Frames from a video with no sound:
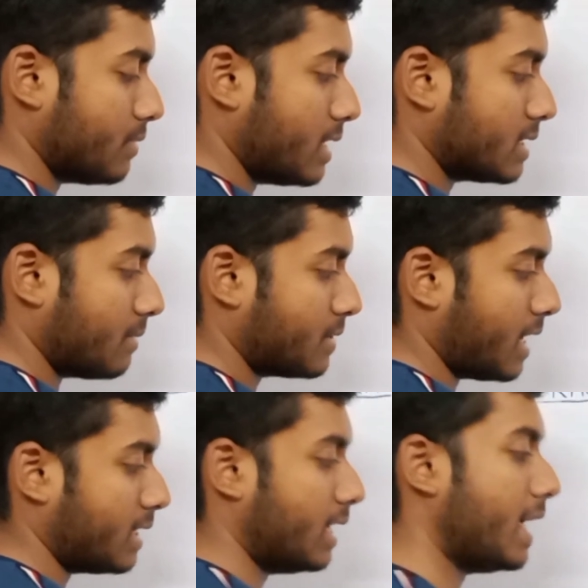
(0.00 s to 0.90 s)
we are
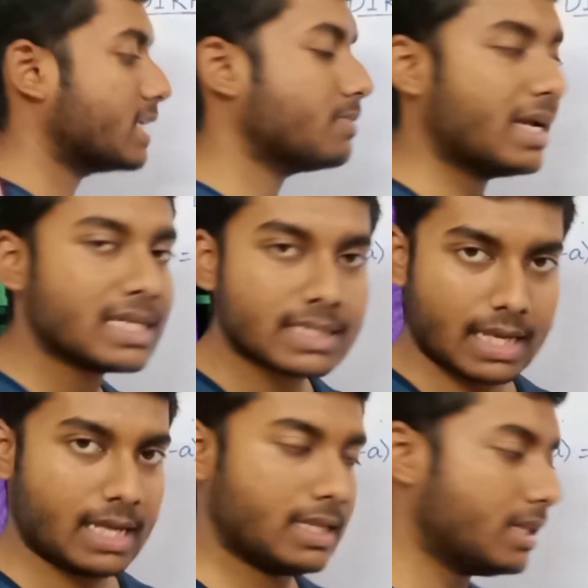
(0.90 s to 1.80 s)
subtracting x minus
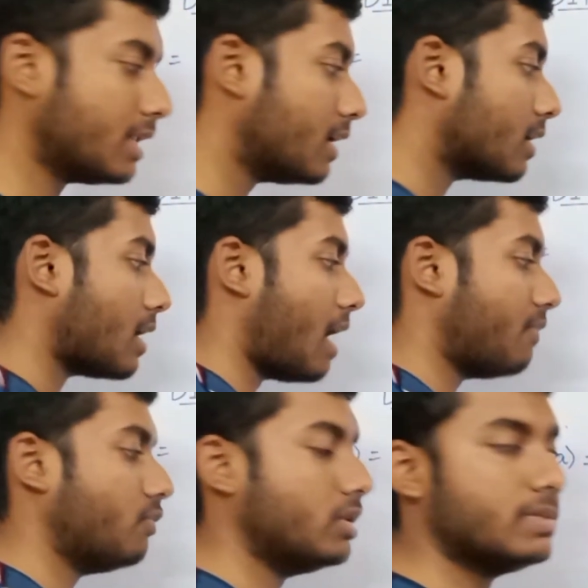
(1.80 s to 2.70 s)
a, then the
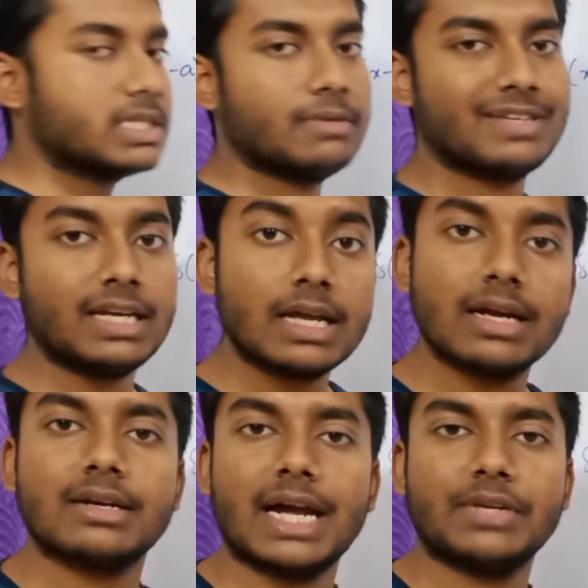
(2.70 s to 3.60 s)
graph will be shifted
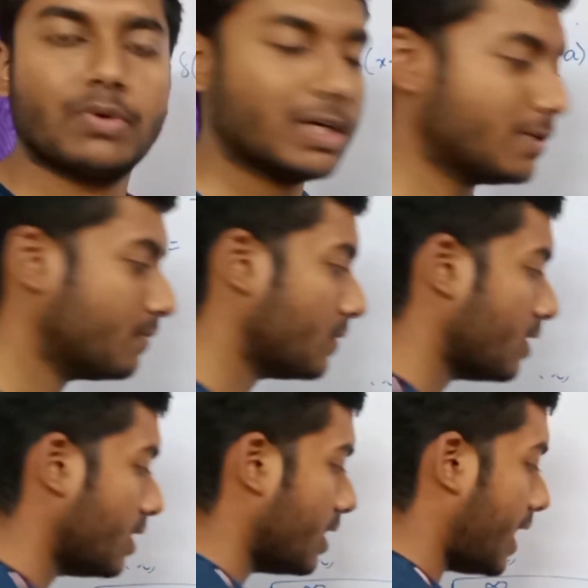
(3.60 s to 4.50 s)
rightward.
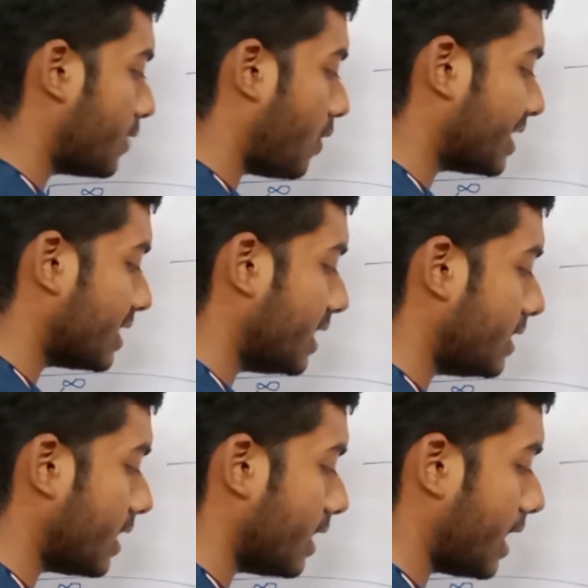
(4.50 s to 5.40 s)
At what
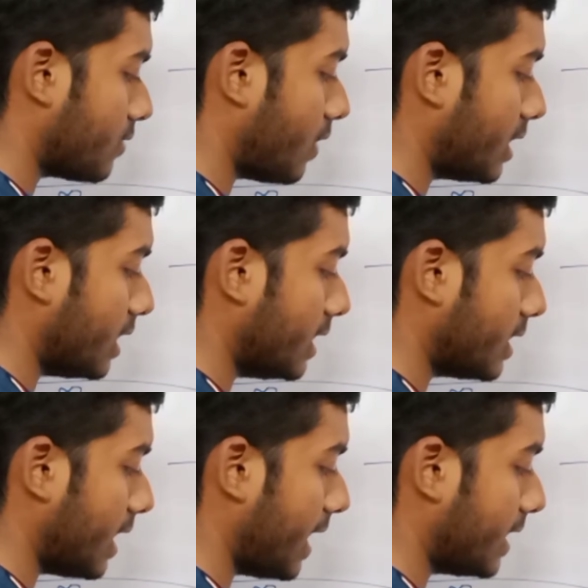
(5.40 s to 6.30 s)
length? At
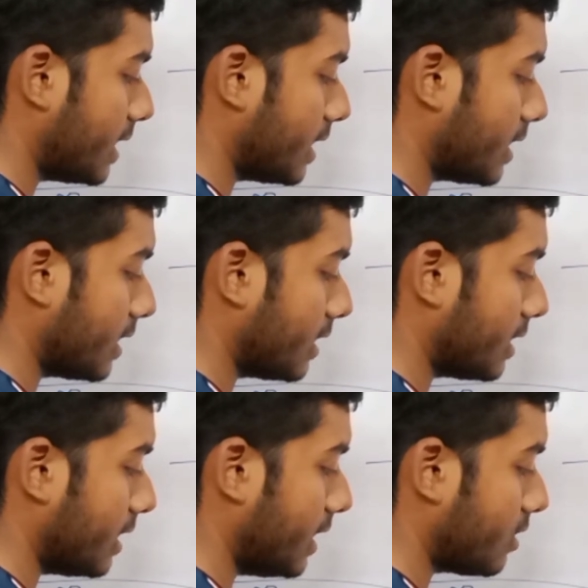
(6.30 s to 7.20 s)

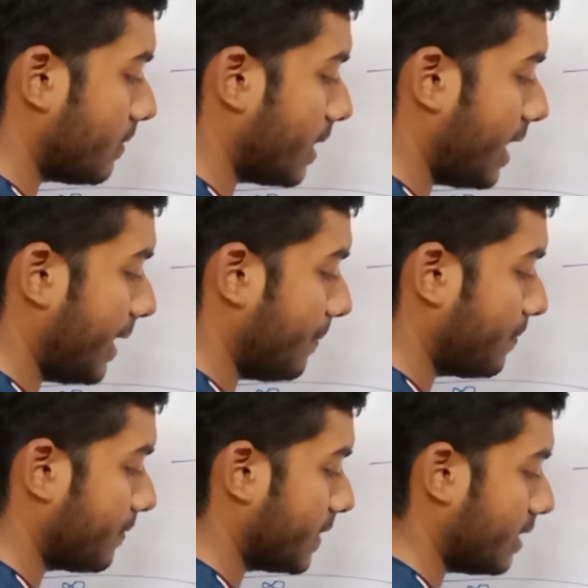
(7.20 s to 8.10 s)
the length of a,
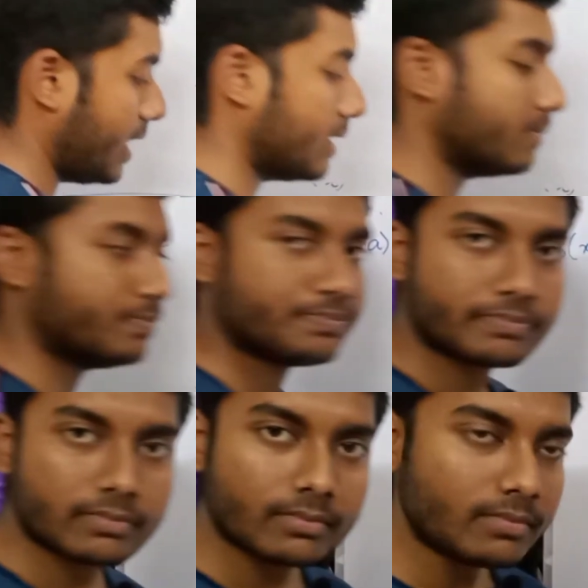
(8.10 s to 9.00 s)
right?
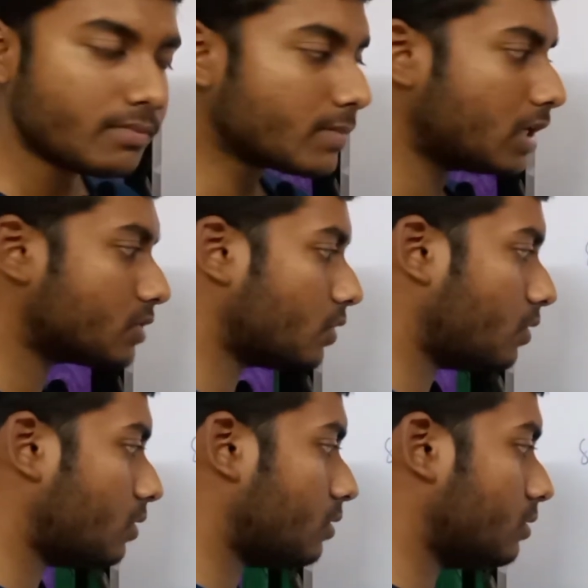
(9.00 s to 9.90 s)

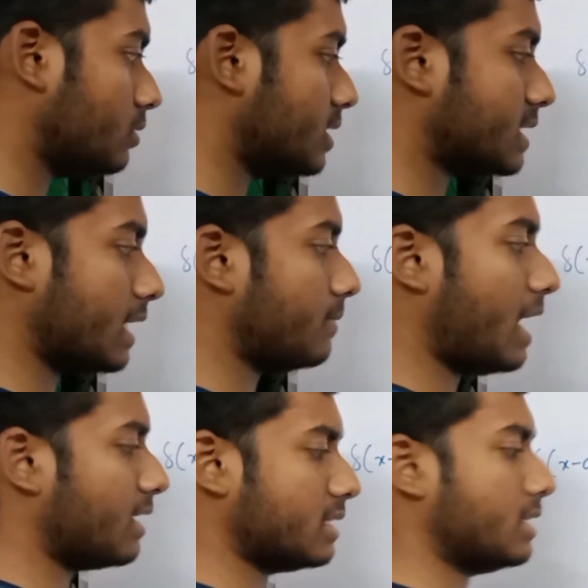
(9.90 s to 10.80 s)
So this can be
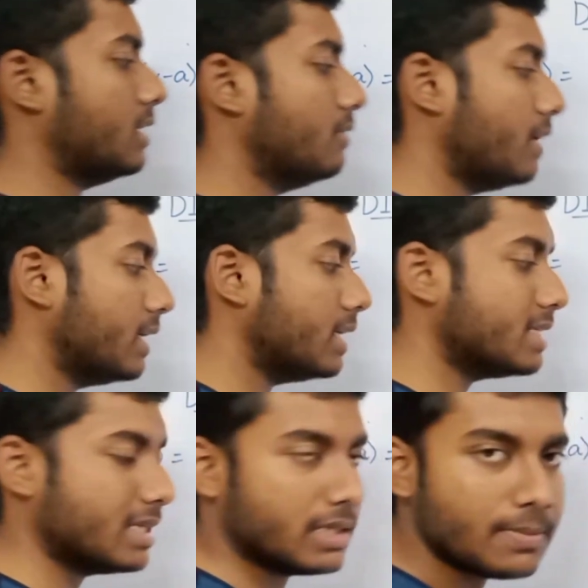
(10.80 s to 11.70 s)
understood very
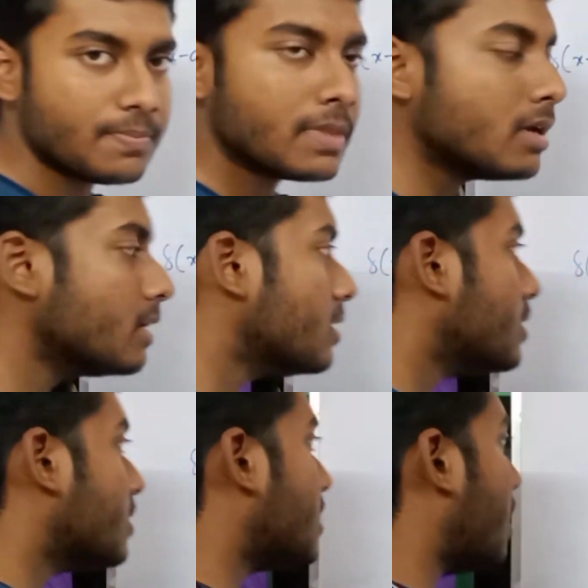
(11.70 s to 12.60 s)
easily.
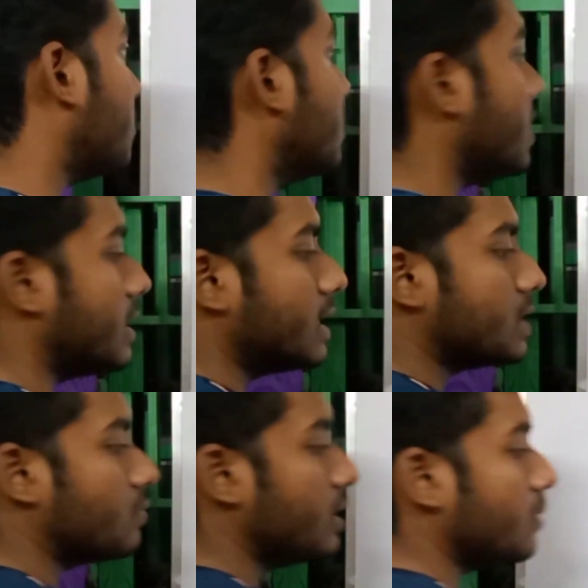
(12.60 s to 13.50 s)
Now
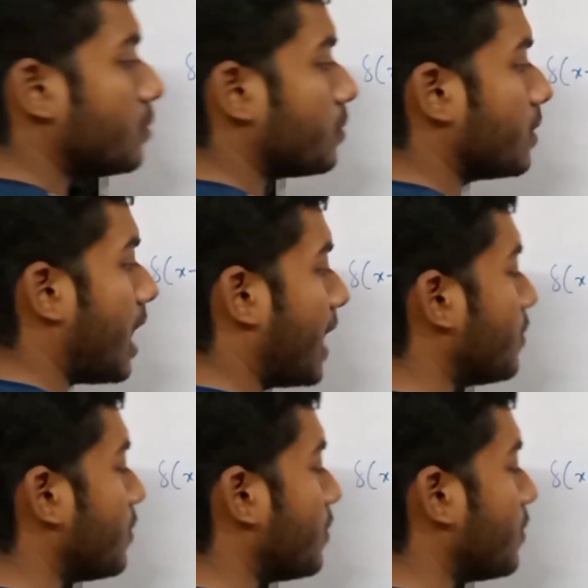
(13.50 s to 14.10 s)
I